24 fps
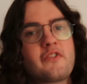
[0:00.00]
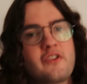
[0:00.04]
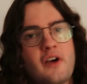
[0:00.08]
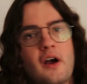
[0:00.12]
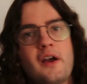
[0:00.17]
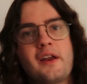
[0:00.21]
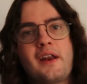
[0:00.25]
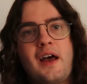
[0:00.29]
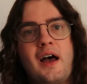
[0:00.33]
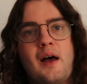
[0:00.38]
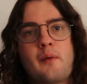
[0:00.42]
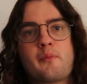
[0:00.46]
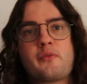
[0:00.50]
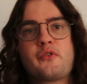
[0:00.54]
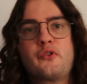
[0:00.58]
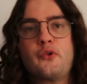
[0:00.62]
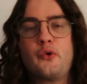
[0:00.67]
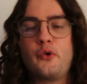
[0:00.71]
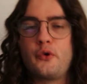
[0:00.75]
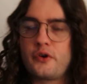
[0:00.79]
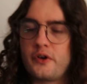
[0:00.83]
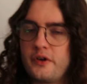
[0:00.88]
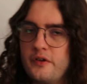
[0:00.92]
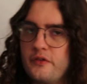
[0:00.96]
Synapse
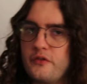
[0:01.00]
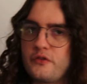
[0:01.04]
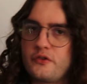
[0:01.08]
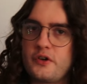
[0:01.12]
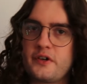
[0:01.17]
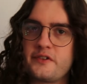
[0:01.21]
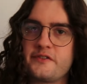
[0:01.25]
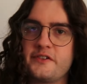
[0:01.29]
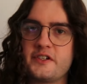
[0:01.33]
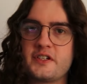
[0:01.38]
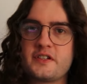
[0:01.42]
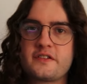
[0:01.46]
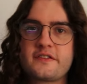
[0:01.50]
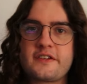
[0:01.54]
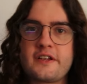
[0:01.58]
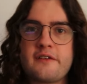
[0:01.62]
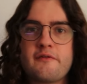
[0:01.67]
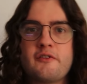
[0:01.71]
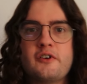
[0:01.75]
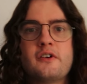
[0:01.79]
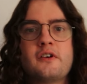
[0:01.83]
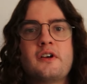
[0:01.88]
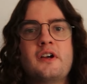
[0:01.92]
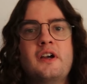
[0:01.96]
or Constricting
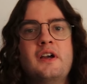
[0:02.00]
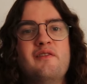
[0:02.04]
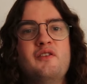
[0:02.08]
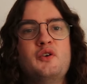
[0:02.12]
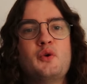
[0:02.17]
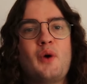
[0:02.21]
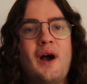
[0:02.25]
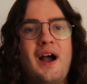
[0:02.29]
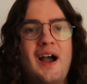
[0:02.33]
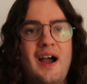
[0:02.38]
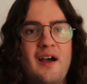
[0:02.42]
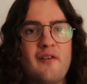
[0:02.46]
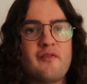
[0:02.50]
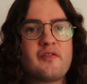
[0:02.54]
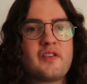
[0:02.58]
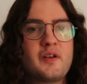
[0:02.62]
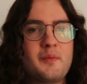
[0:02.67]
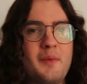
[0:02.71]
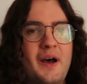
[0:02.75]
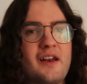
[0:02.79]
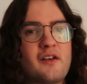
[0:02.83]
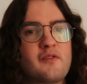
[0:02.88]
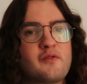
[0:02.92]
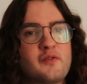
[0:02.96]
Sliver if you have
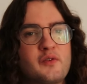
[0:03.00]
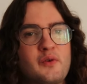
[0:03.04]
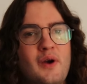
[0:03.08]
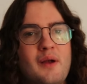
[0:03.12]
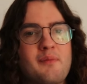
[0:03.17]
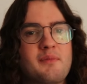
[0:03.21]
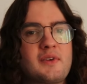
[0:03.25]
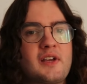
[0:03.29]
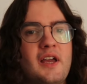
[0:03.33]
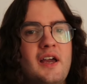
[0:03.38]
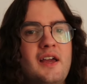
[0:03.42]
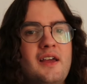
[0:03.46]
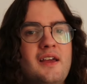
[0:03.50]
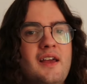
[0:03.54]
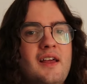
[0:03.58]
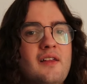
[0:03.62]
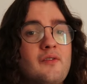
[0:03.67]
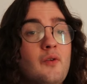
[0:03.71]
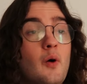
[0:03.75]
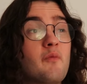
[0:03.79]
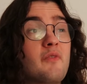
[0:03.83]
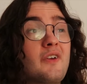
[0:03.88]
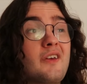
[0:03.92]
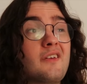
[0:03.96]
the mana for Replicate
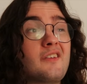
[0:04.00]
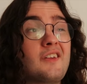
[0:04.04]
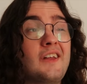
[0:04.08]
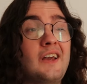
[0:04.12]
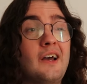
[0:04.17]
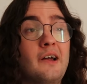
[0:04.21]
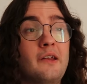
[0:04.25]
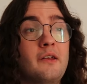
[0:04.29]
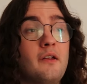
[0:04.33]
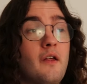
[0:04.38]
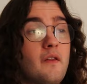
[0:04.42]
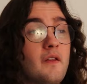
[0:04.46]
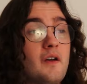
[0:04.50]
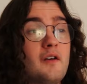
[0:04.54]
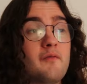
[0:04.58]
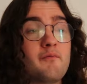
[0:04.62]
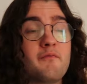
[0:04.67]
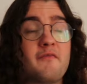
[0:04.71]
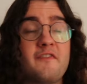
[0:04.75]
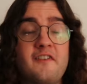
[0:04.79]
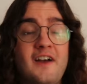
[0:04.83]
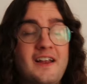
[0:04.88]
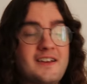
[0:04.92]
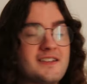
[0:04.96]
is obviously another
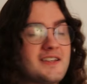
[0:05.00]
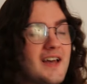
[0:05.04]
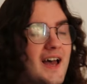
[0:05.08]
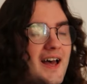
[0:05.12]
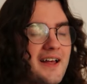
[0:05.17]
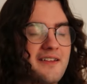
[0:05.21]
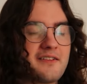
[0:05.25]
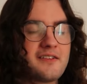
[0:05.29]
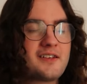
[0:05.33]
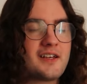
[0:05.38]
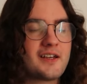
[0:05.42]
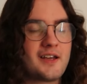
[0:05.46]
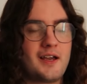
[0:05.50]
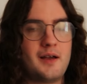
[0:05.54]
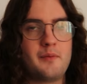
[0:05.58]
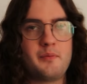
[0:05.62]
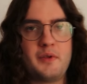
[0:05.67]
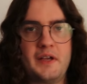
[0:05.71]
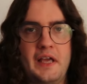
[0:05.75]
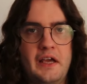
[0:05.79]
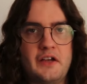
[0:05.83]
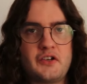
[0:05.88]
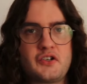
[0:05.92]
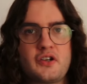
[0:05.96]
fantastic
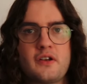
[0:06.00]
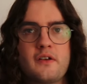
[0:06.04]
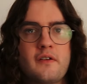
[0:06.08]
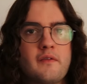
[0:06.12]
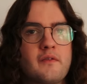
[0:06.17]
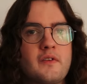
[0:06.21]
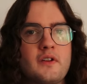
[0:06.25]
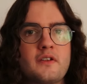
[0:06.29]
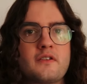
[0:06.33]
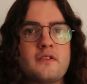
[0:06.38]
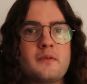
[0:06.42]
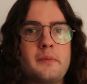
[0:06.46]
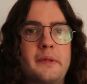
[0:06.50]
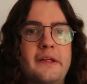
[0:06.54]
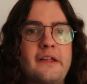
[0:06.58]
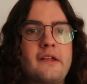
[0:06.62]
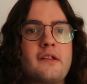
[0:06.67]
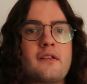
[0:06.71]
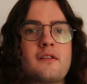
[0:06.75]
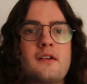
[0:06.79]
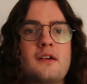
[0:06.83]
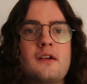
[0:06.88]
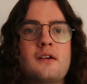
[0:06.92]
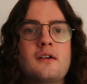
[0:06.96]
application of this
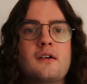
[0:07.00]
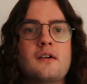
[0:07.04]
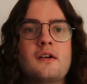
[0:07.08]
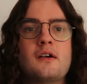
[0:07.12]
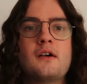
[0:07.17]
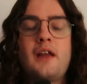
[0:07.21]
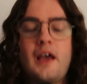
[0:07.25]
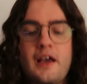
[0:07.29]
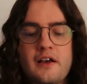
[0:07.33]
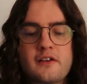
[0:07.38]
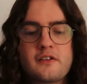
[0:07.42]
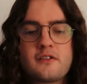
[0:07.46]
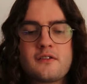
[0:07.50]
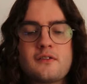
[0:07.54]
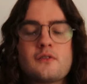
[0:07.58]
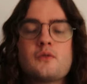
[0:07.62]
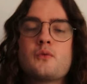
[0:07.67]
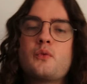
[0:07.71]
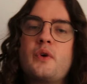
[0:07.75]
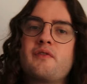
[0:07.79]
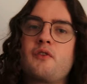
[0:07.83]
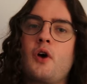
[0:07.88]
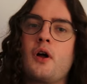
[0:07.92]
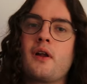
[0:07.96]
ability. Next,
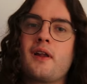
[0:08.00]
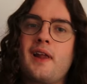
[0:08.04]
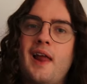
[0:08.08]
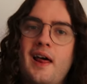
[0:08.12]
we've got